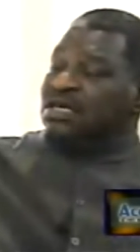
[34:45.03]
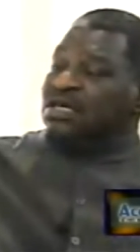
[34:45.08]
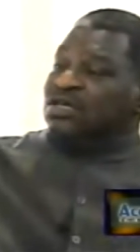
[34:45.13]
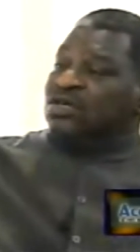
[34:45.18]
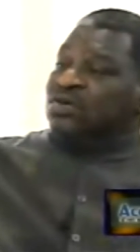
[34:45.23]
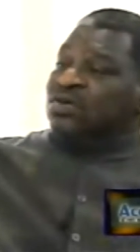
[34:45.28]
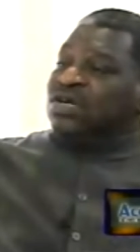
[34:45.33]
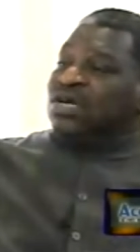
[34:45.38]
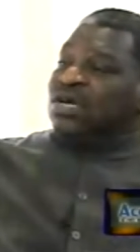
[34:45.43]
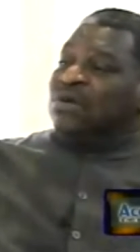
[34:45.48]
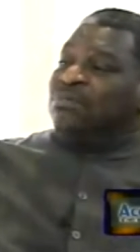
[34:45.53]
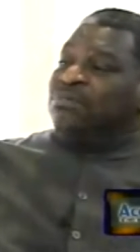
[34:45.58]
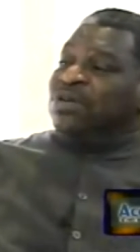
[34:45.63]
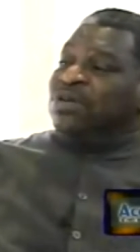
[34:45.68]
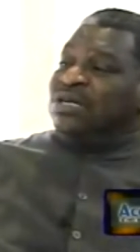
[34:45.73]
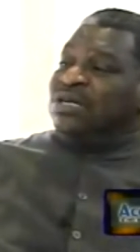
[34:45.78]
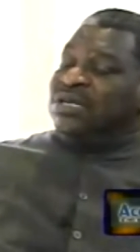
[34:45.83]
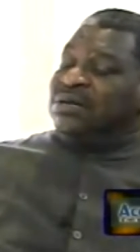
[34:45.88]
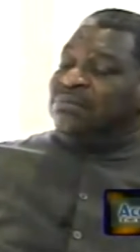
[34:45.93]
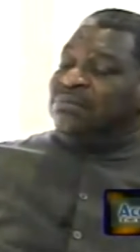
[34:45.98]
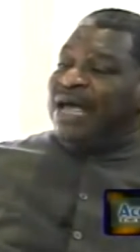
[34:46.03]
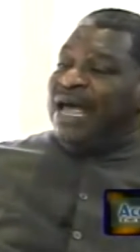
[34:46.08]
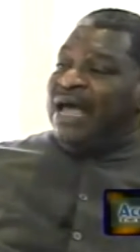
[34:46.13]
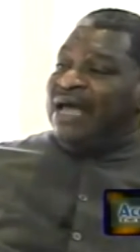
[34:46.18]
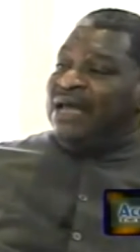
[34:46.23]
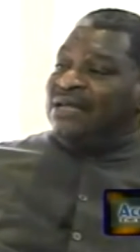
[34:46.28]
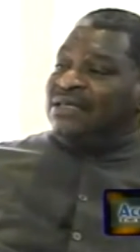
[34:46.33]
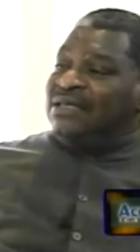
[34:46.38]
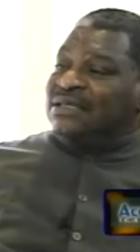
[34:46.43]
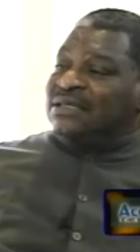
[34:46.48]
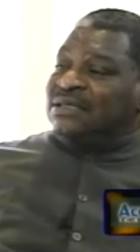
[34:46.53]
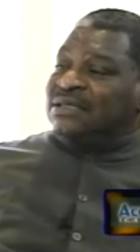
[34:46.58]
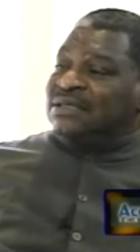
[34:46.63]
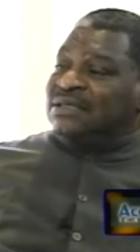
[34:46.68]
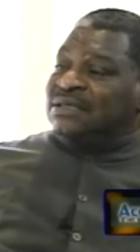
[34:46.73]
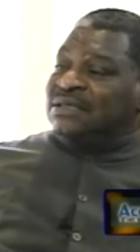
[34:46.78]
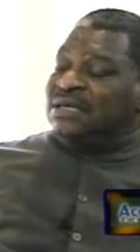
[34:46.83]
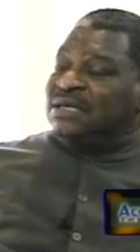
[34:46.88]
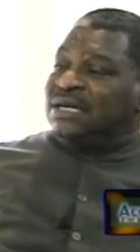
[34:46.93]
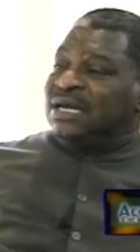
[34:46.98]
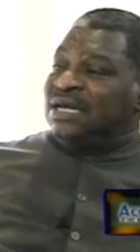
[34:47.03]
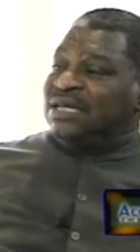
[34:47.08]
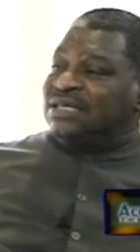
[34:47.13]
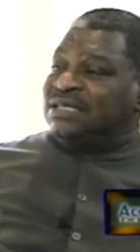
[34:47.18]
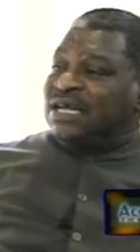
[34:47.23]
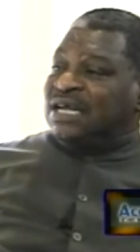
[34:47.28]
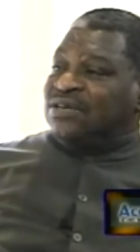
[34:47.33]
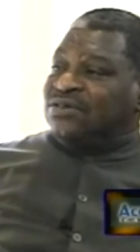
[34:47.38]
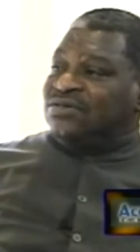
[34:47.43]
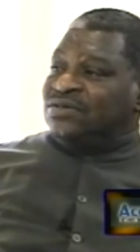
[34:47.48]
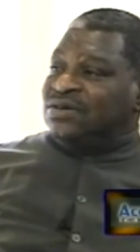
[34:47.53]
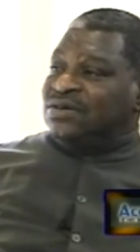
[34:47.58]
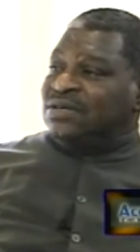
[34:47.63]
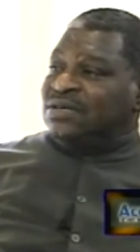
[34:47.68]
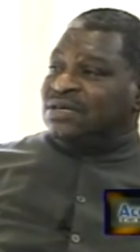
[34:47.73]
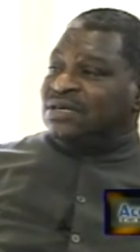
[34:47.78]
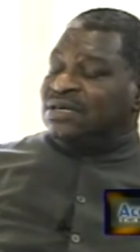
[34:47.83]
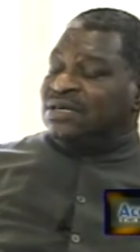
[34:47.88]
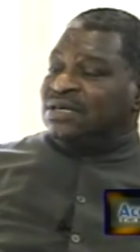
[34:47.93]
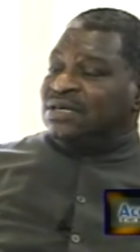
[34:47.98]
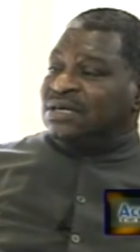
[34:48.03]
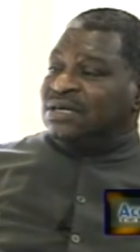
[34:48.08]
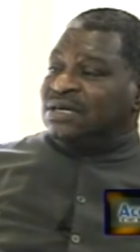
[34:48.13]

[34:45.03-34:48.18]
to the community banks, etc.? Mm-hmm.